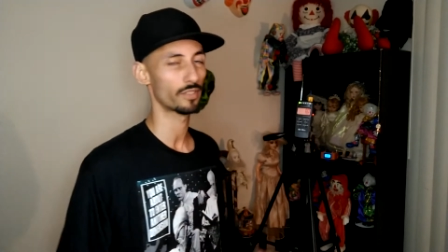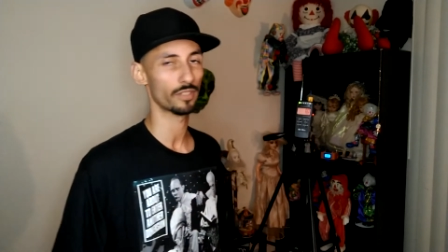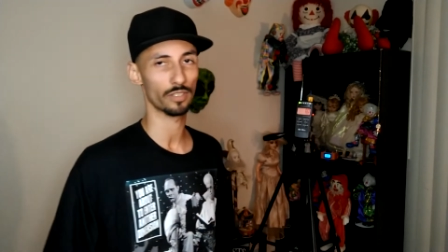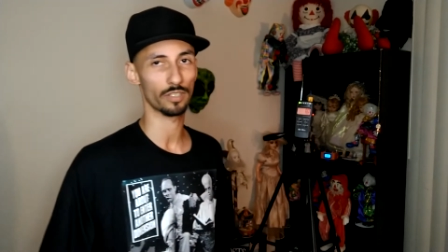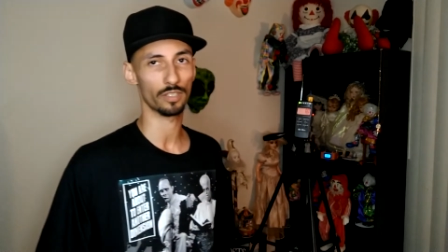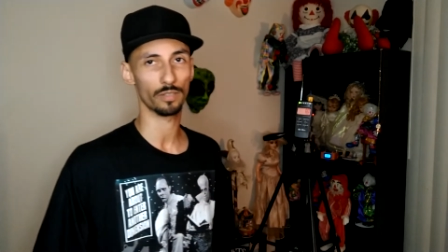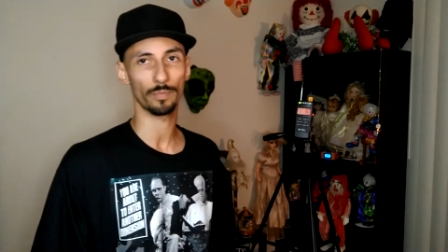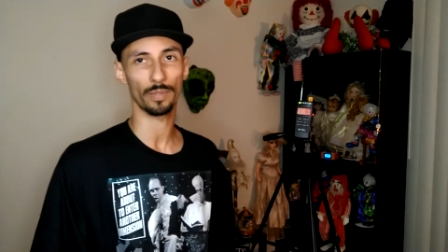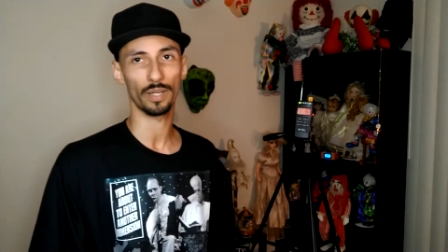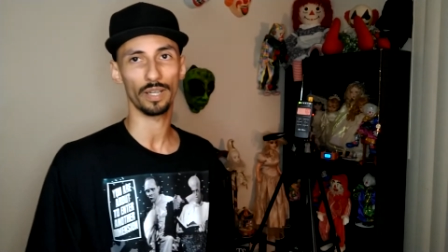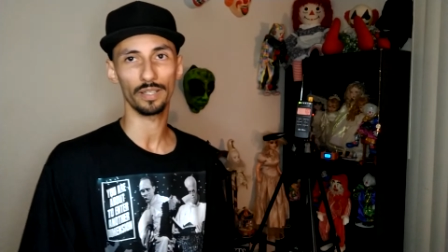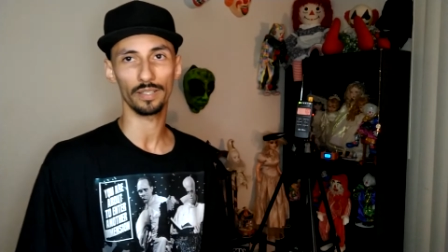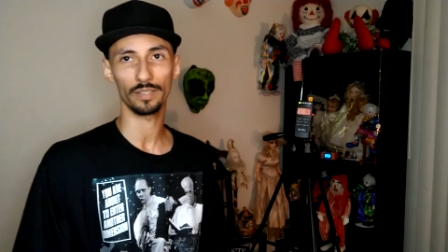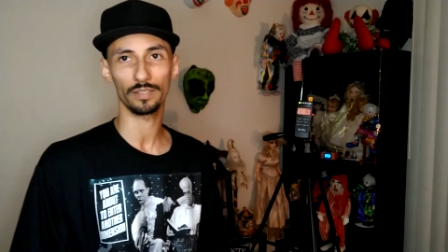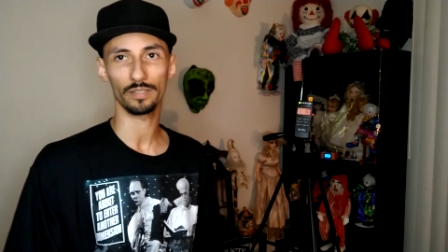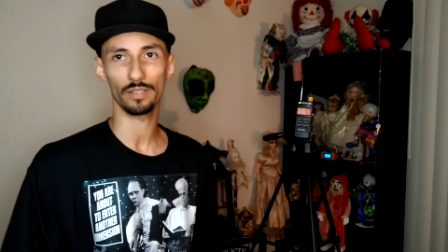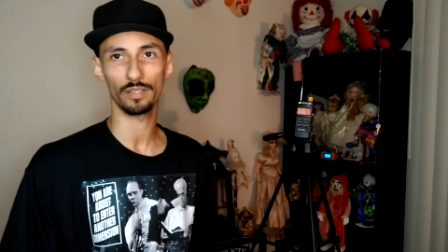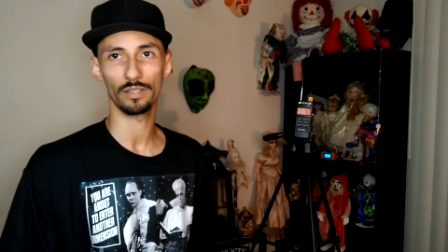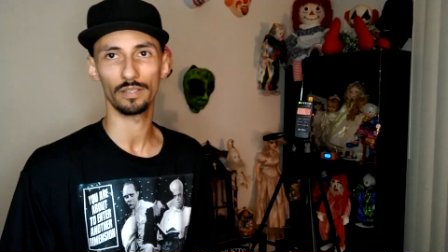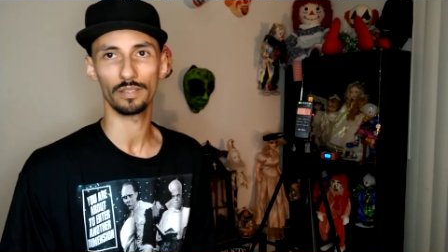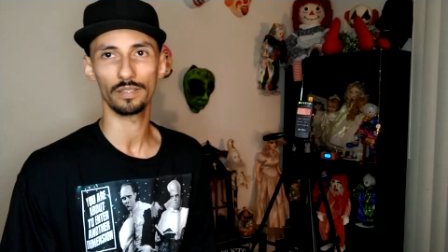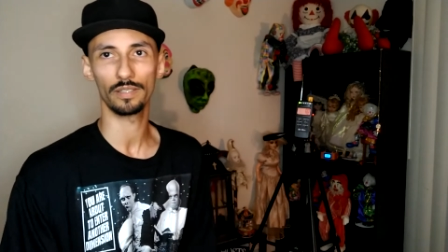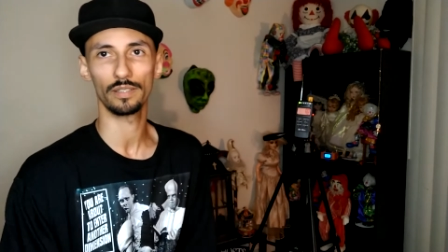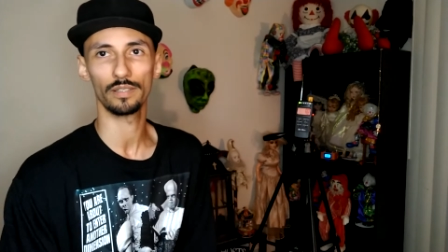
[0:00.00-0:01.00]
your spikes
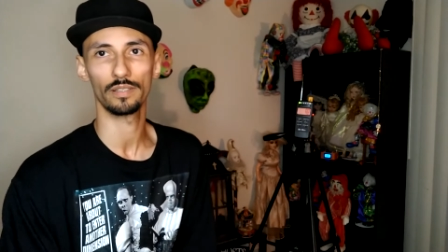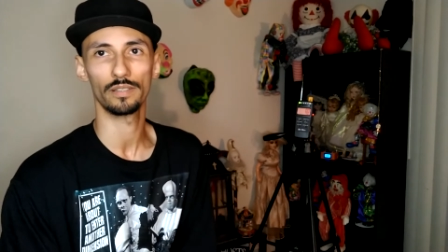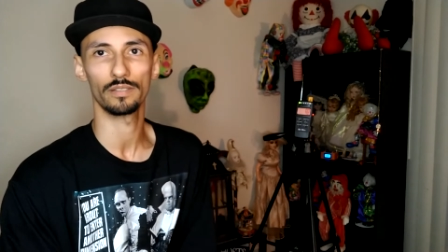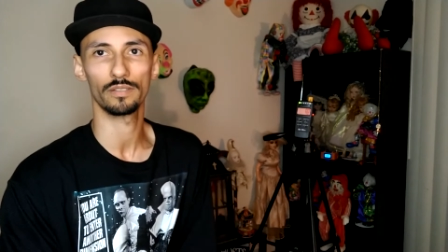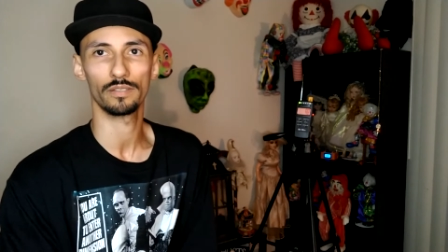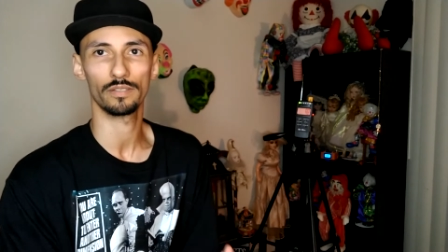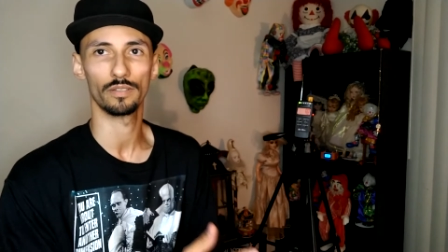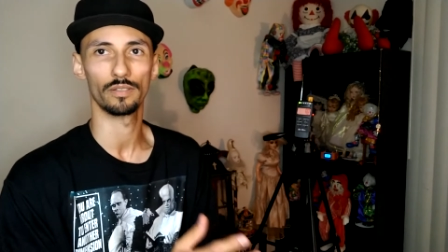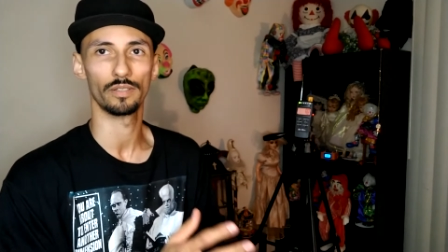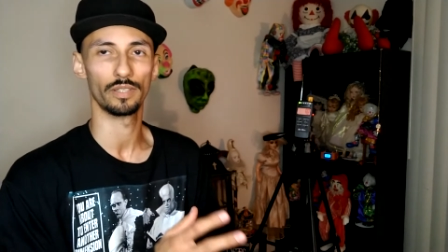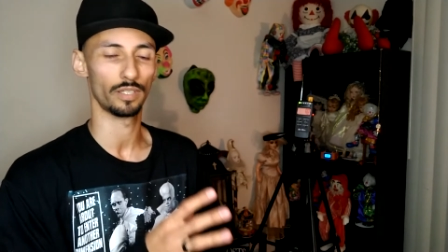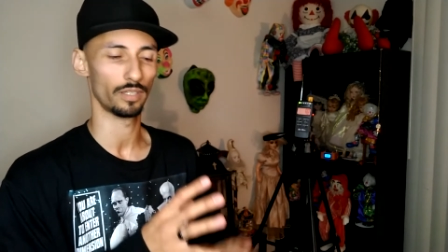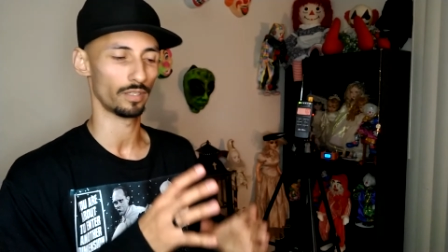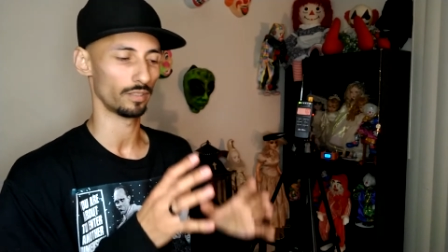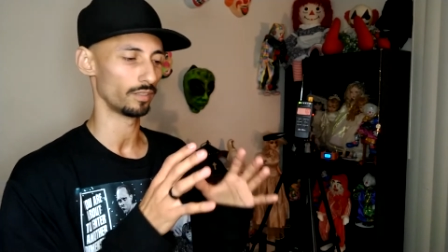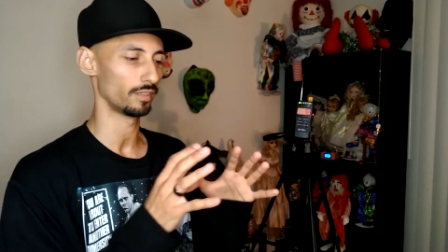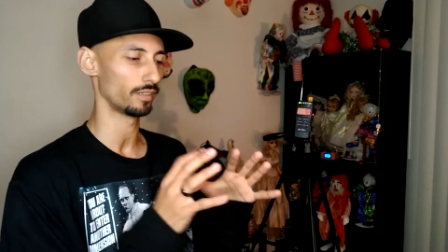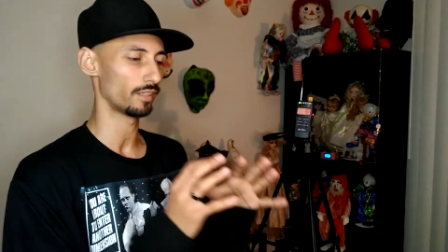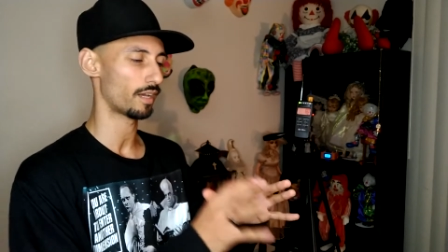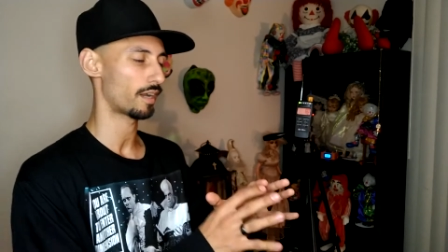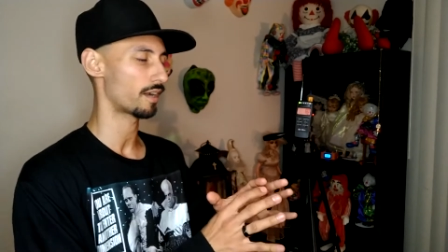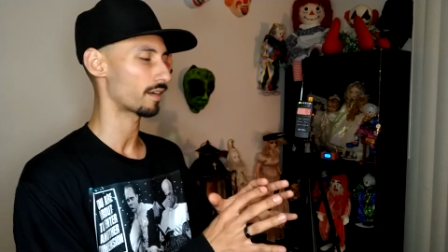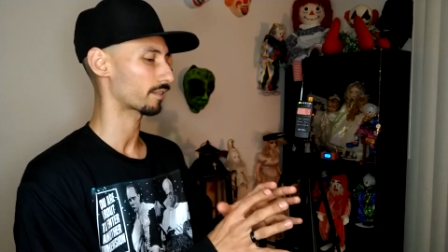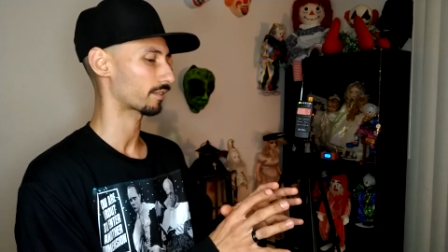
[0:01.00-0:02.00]
on it, so it'll
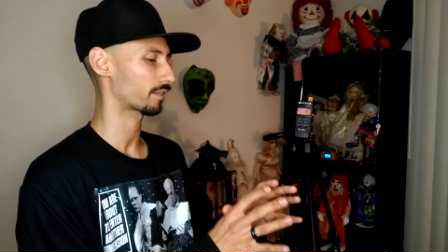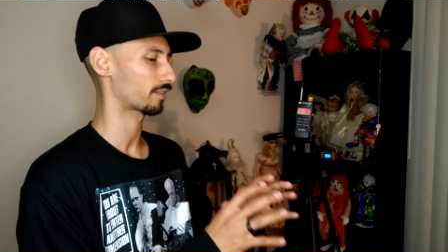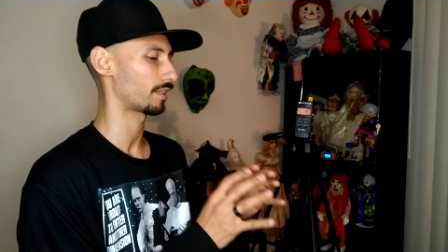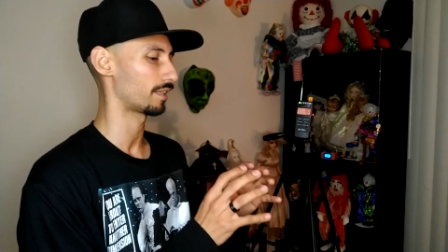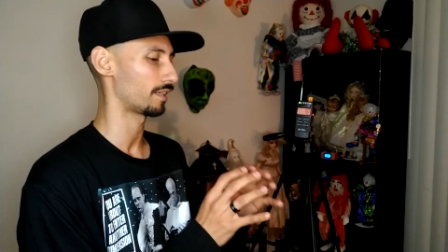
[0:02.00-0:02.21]
lock